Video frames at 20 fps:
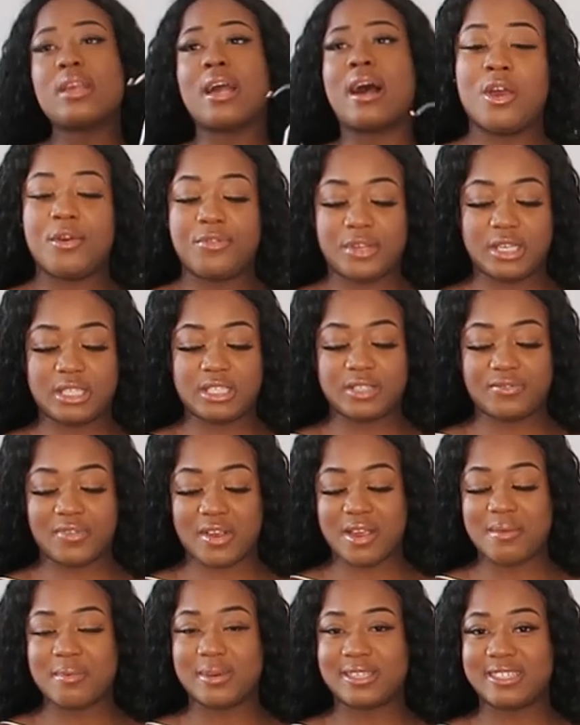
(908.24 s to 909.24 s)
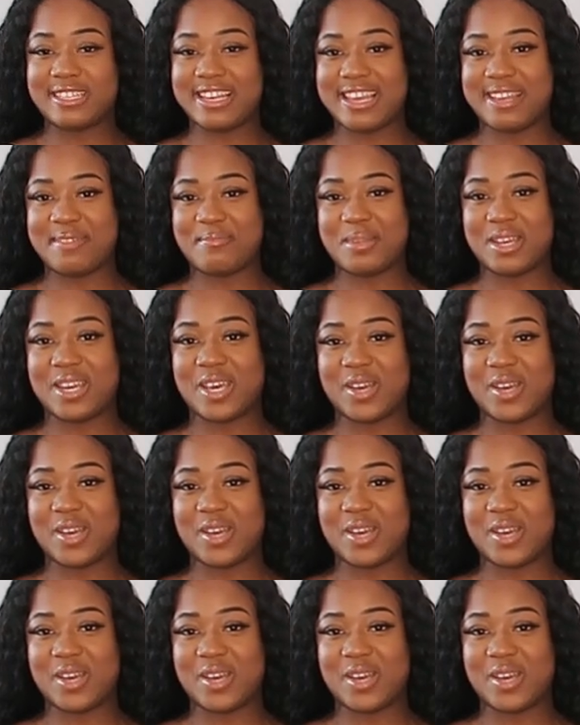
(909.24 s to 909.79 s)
Yeah, this is very much letting me